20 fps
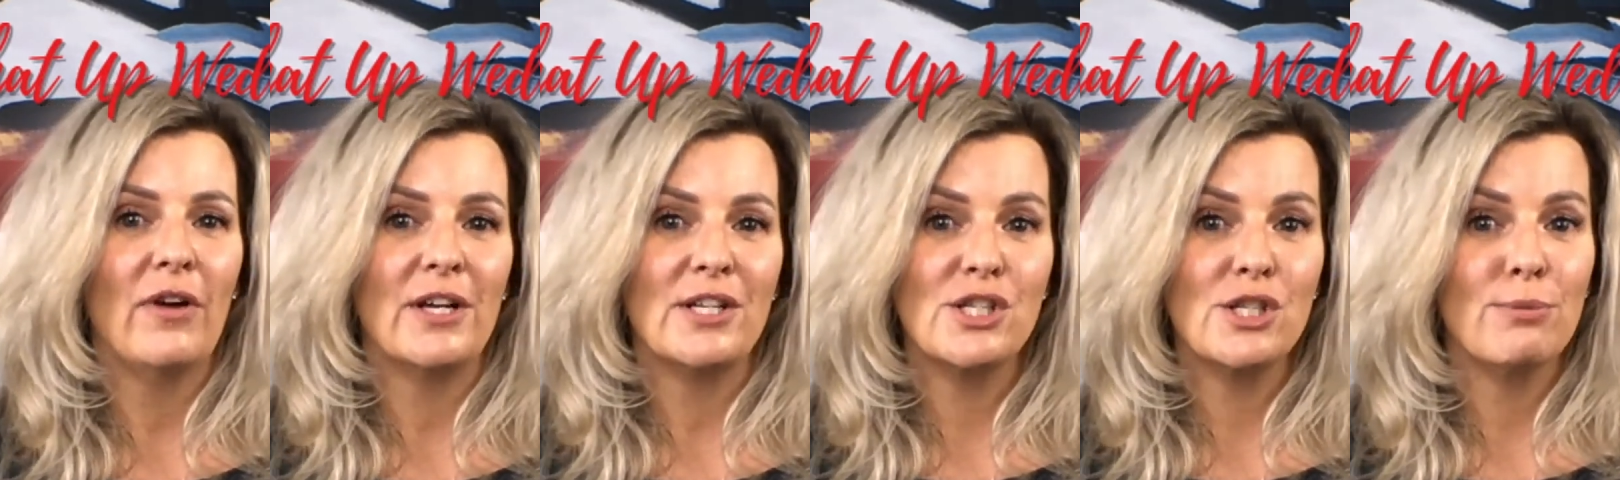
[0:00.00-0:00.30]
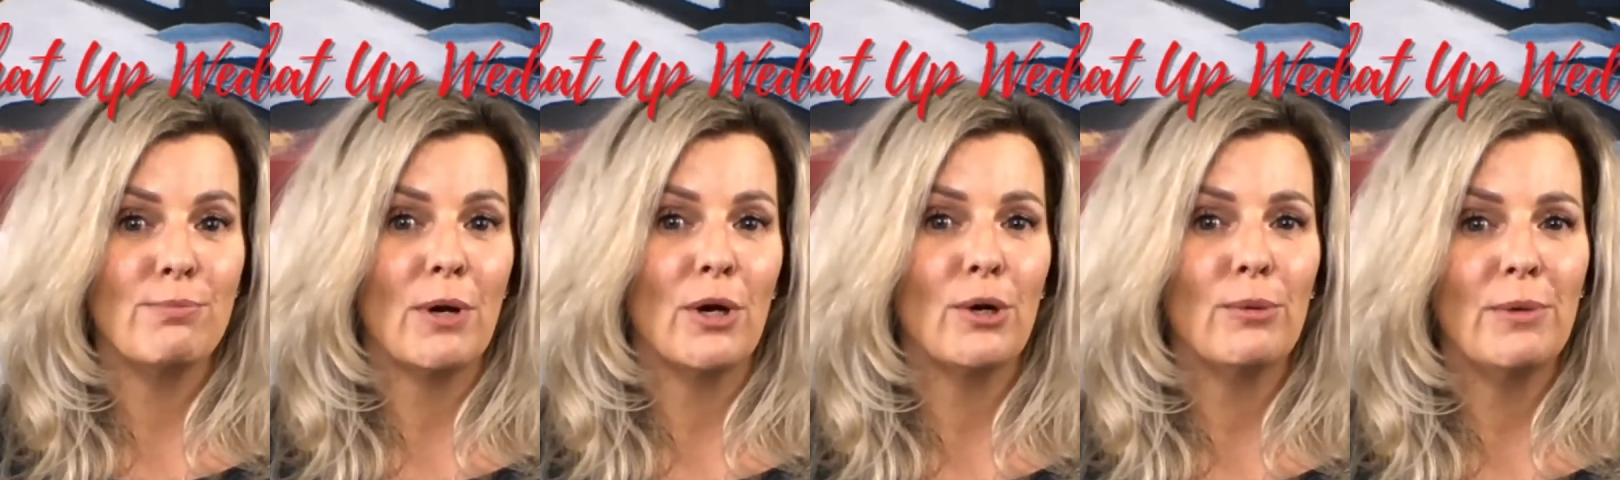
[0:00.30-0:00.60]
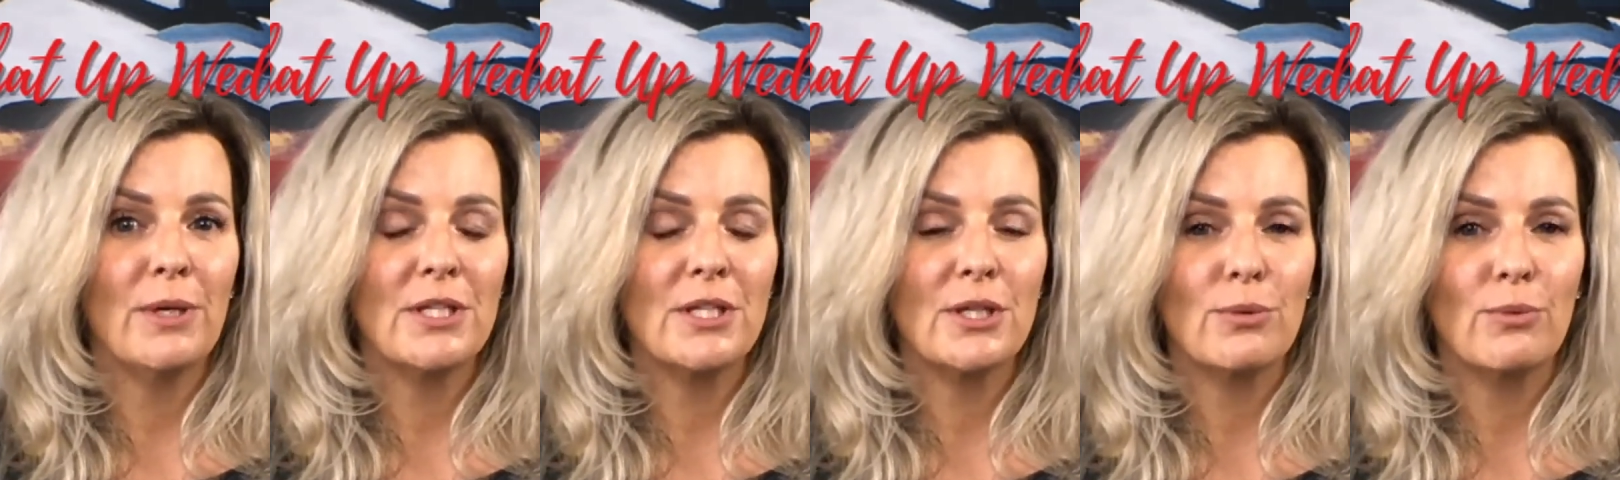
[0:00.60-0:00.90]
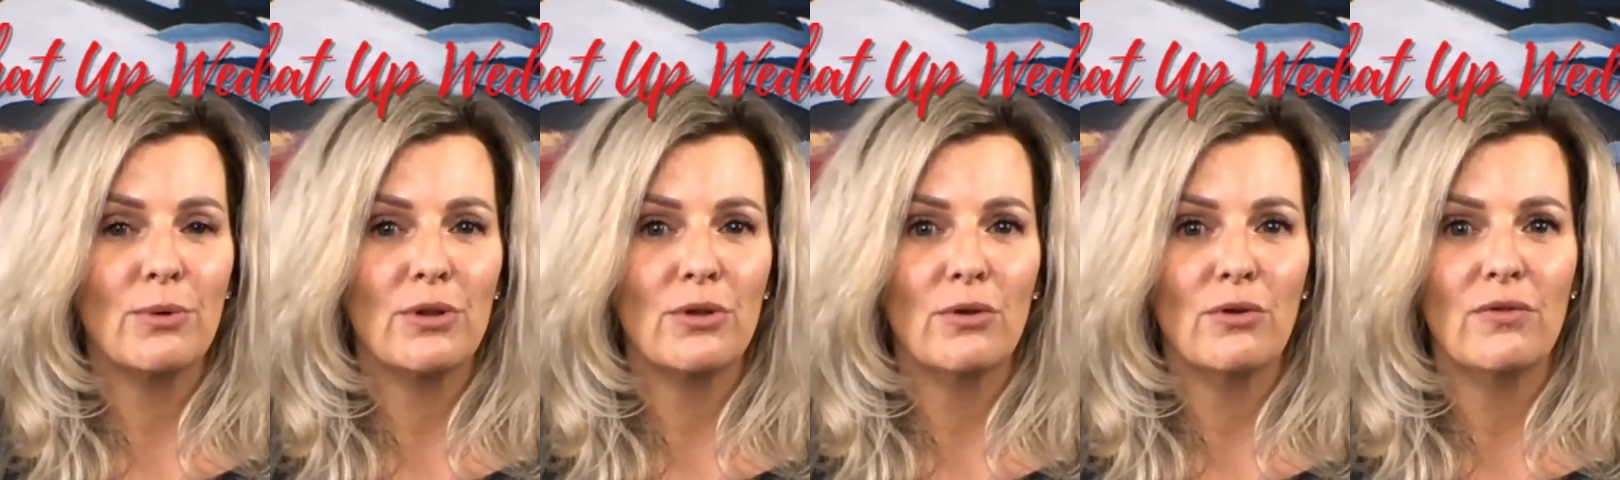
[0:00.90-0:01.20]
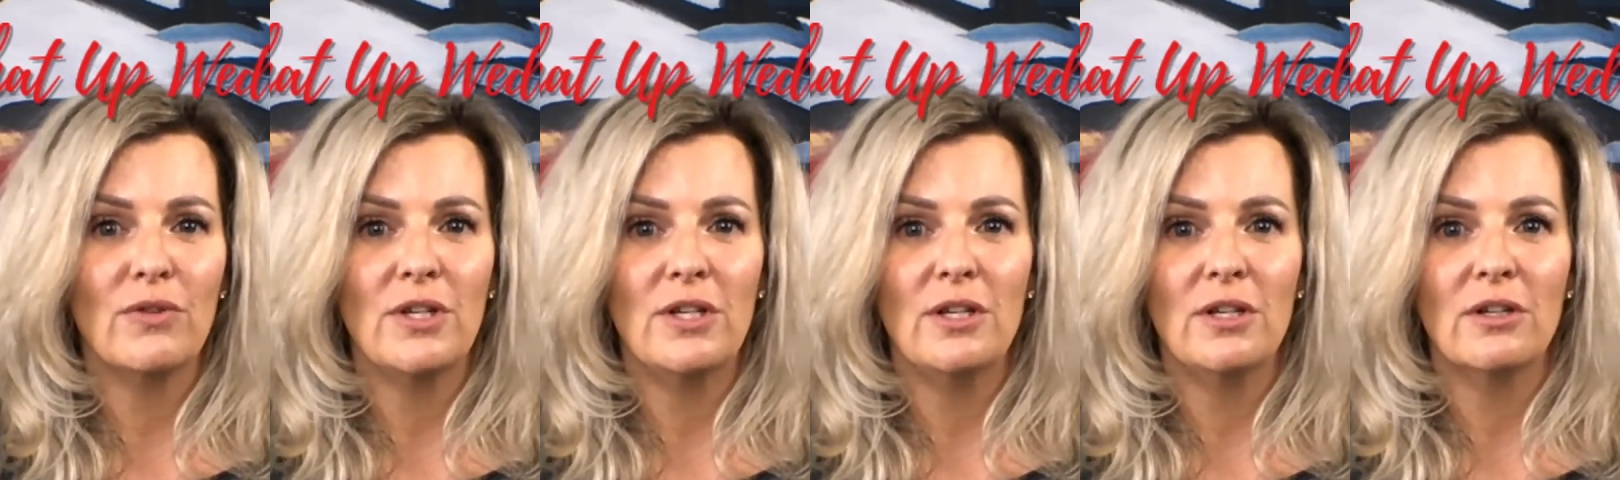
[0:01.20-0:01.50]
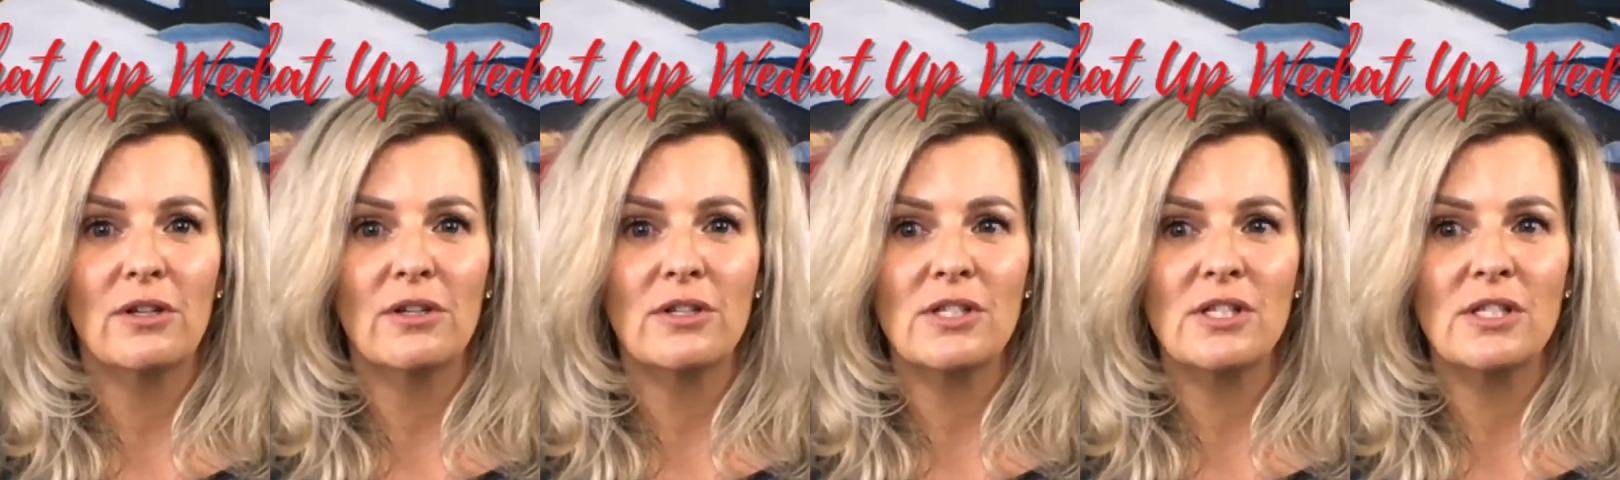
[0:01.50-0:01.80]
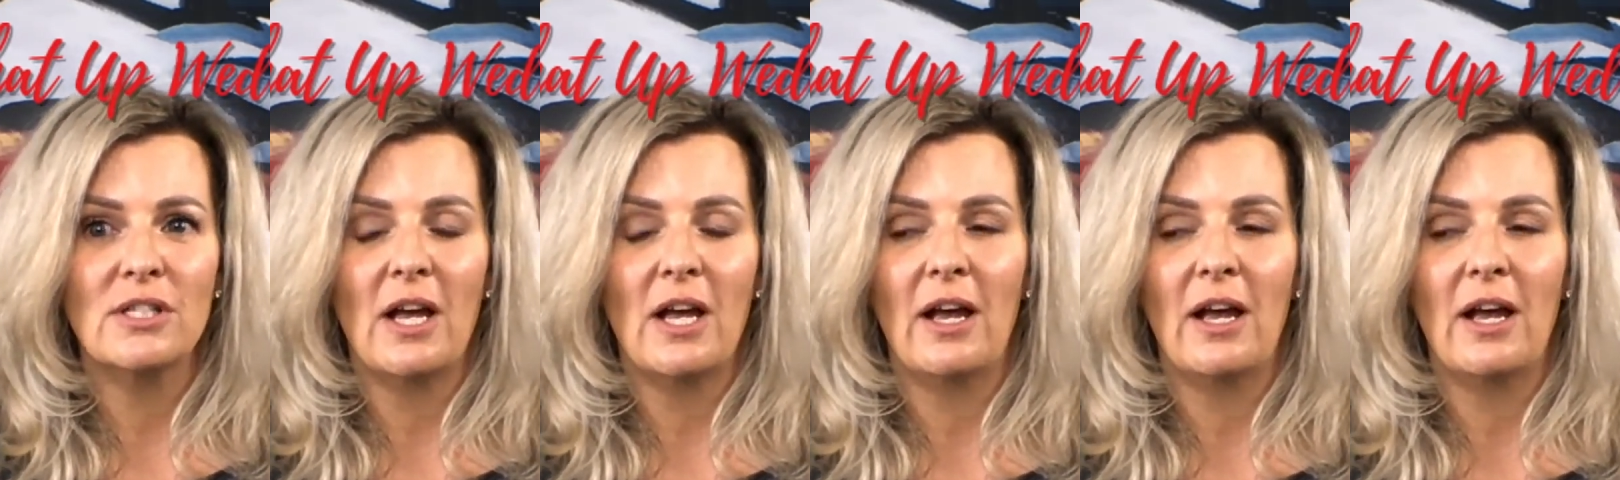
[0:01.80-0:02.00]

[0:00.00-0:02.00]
experimented with over the years,